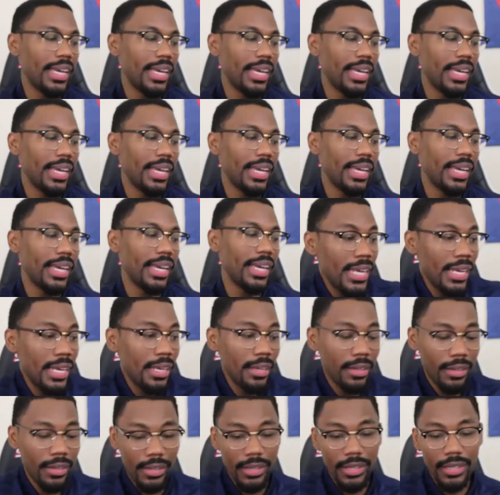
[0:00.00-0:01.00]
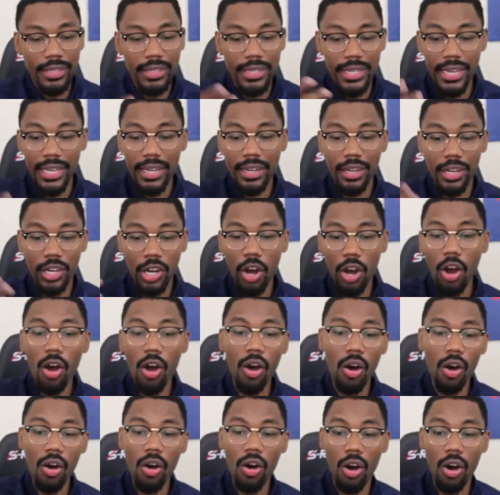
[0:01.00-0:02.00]
He did a
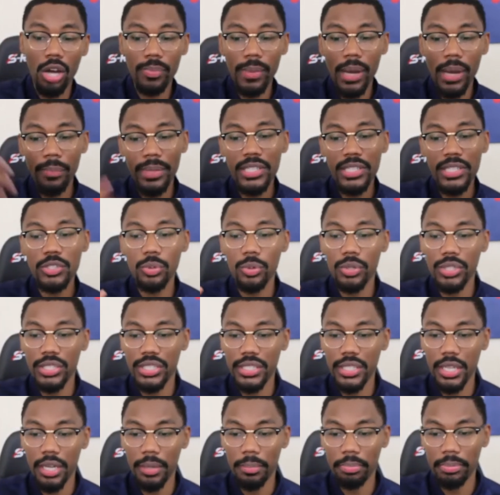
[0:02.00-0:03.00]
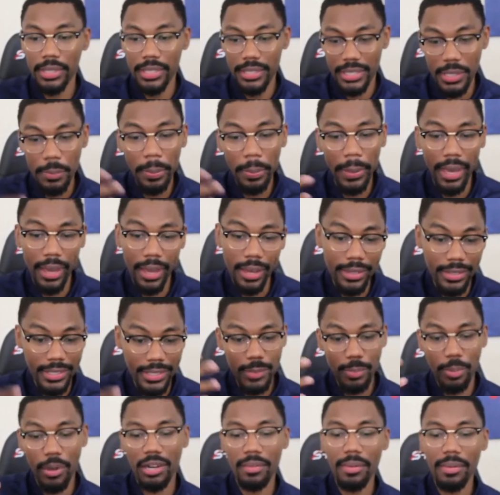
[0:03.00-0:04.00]
call on my mentorship because he paid and he's a
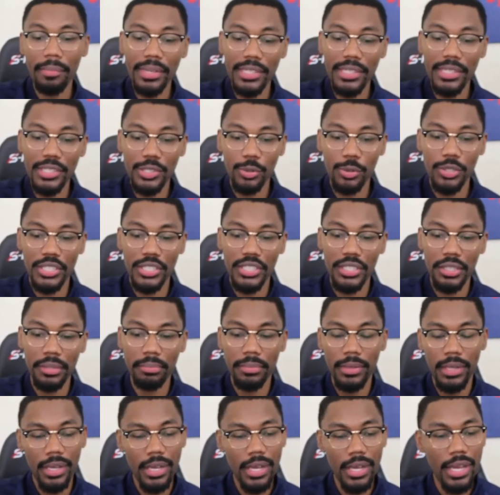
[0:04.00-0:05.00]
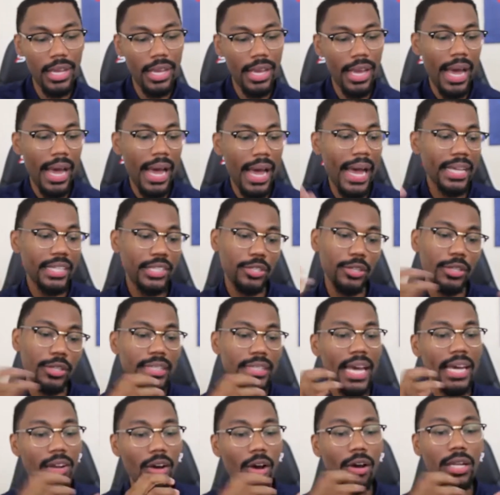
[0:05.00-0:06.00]
part of my mentorship. I took
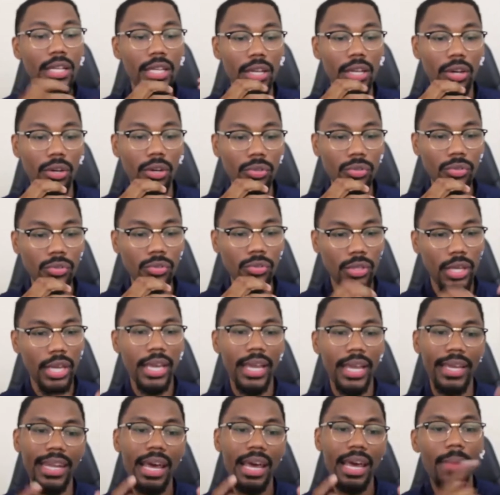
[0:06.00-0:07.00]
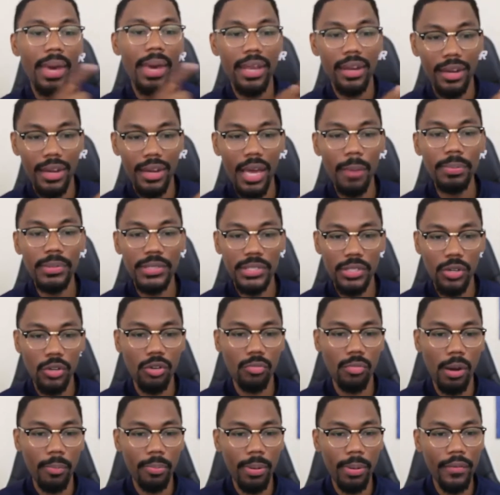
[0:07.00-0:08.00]
that audio and I made an episode on
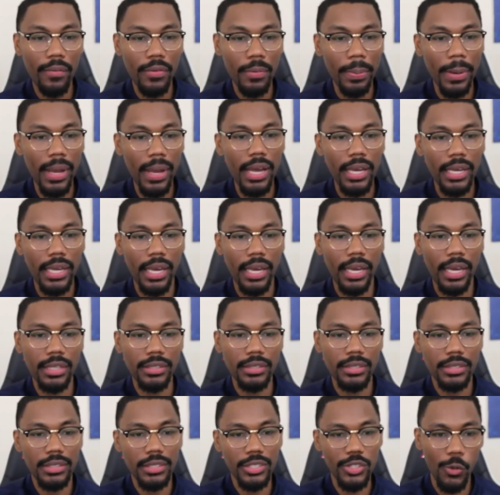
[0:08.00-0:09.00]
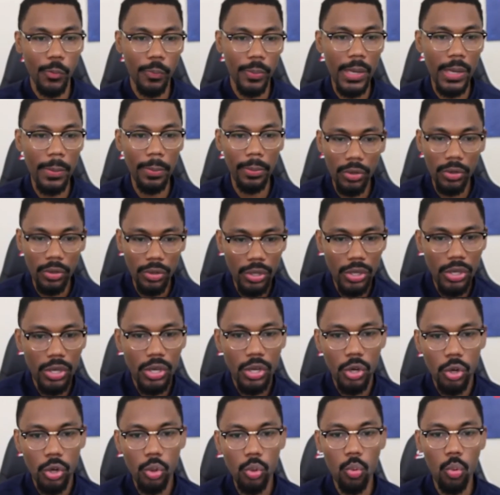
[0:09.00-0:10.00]
my private podcast. So people
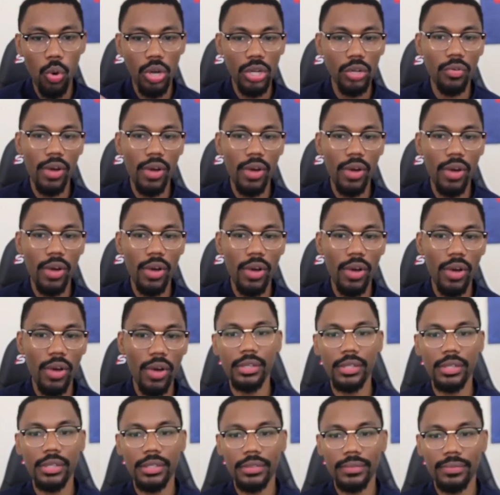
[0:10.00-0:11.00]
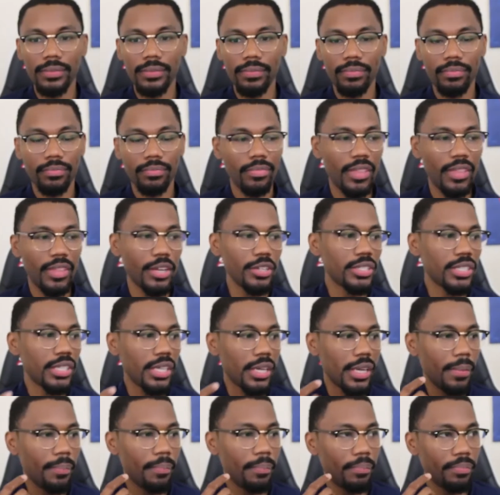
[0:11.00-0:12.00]
who want to write a book, there's
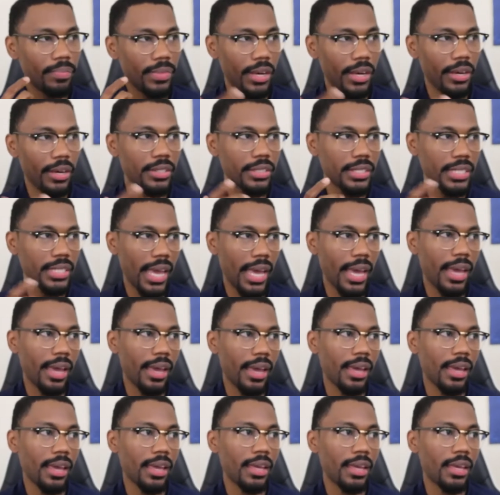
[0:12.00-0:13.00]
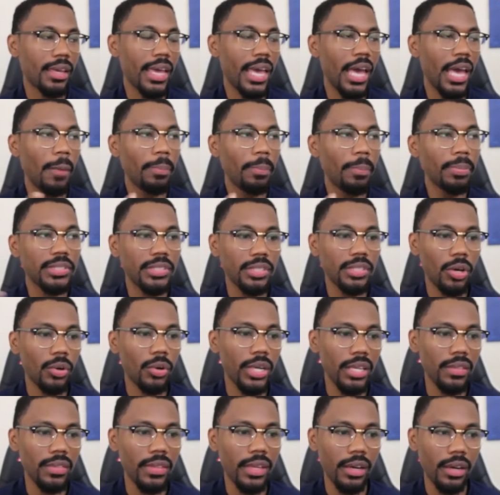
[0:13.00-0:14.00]
a
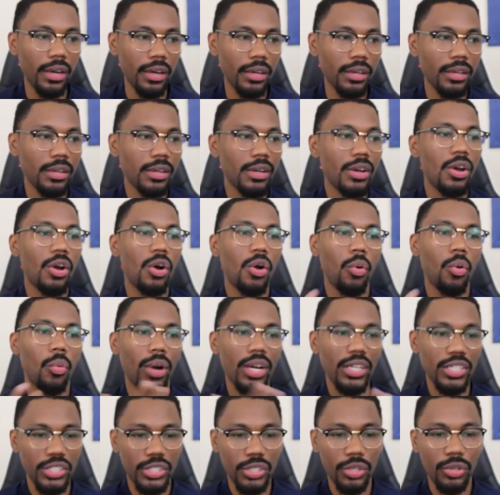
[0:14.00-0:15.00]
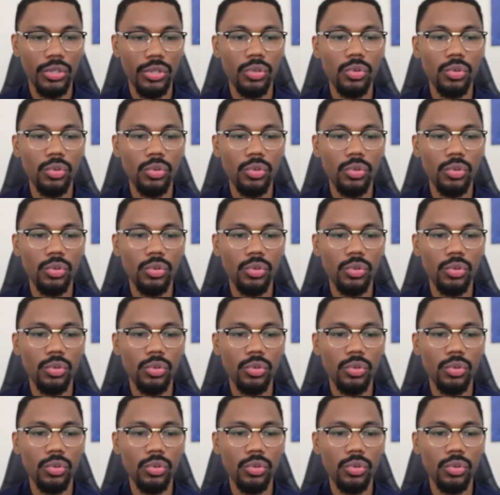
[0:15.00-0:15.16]
episode in there where I show you